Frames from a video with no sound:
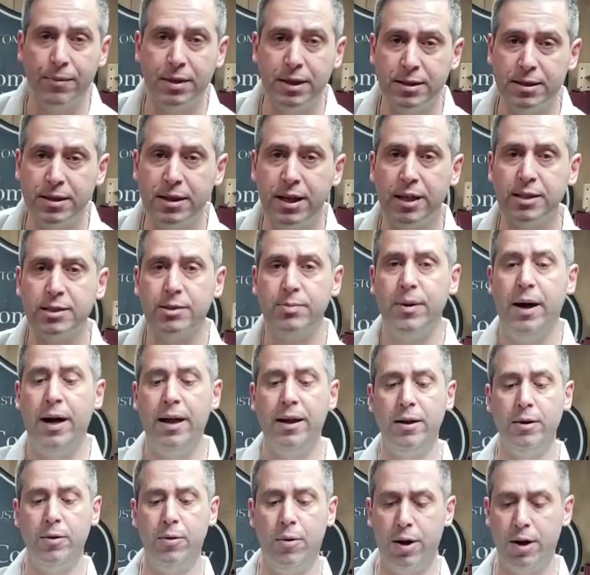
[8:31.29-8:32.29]
This customer, I
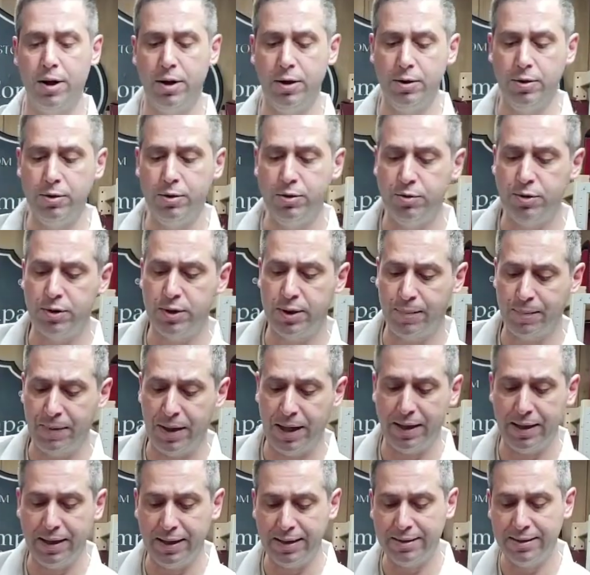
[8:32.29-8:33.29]
think, wanted to do something
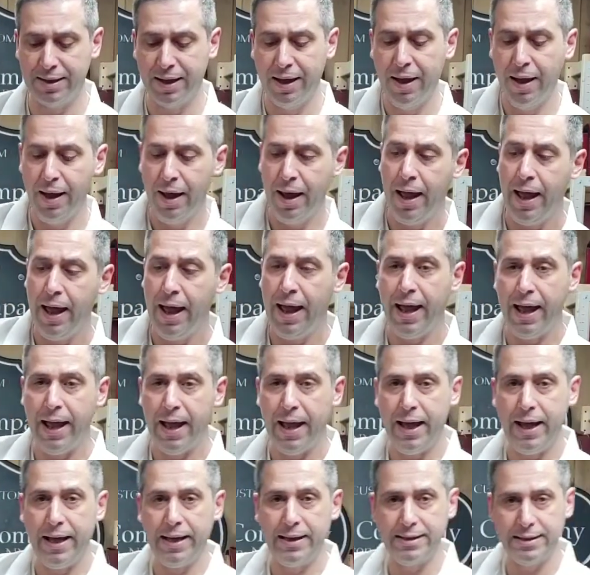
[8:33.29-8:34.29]
like this.
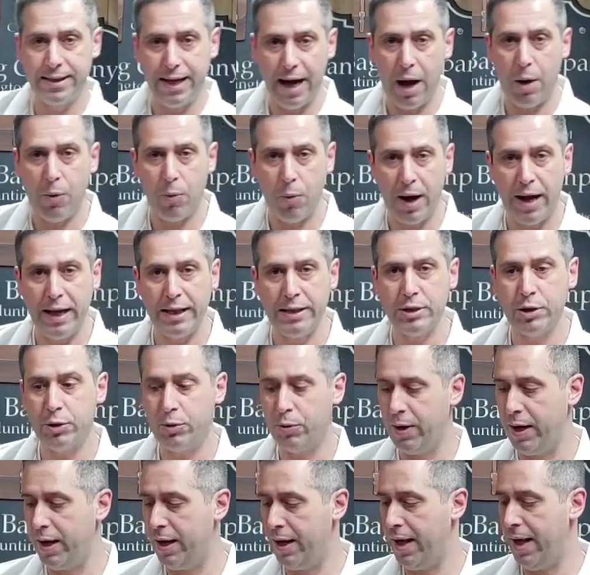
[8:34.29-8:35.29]
It's got weight
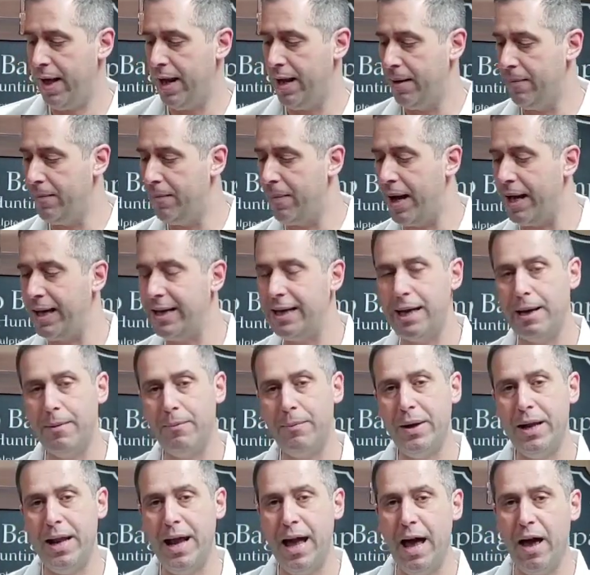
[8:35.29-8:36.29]
to it, and it might get a
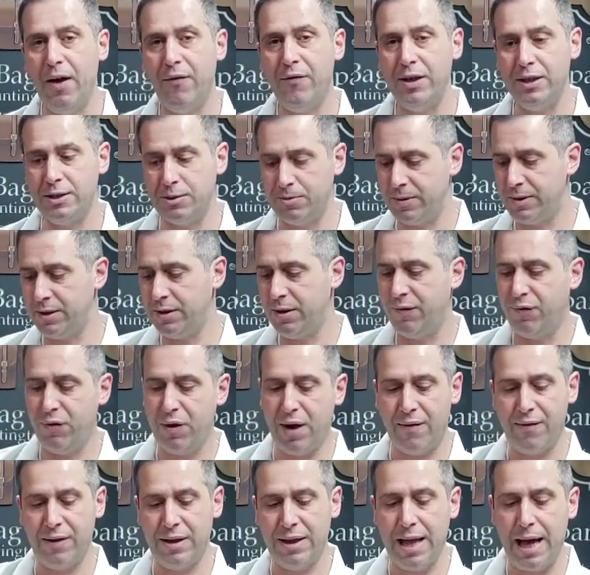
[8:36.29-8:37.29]
bit heavy, especially if you
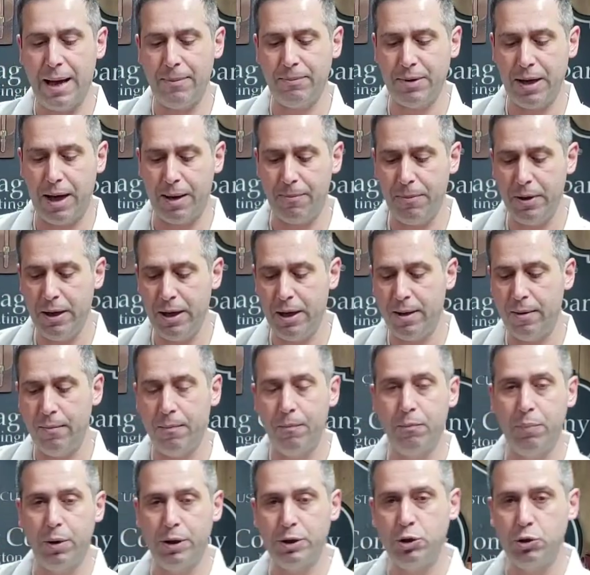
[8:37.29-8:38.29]
have a laptop in it,
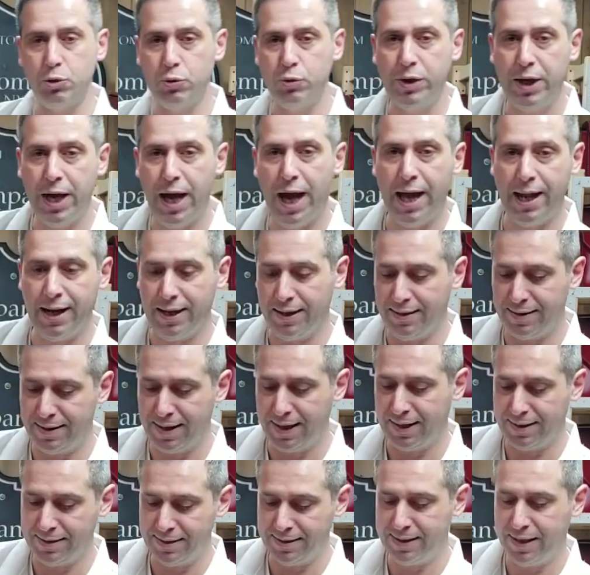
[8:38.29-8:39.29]
but you can. It
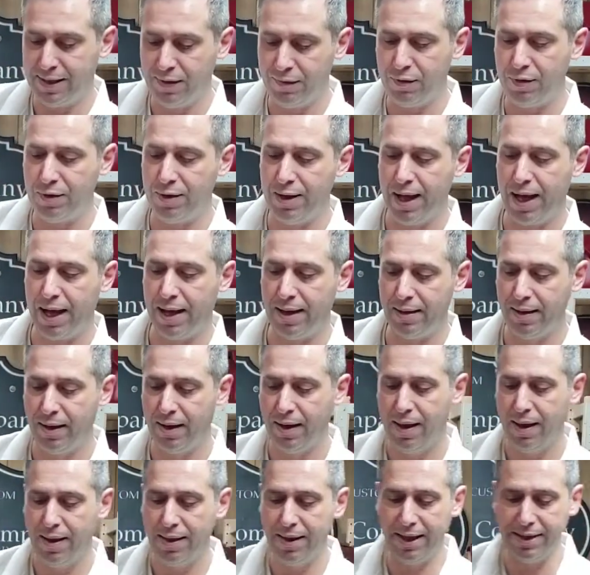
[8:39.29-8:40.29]
does give you
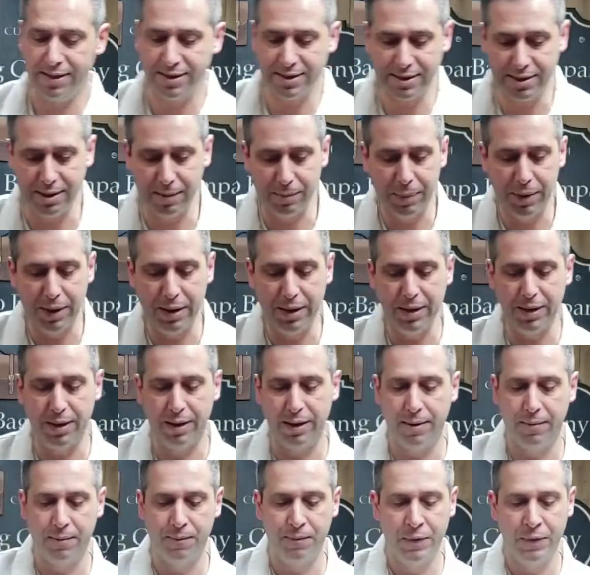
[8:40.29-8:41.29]
that stability.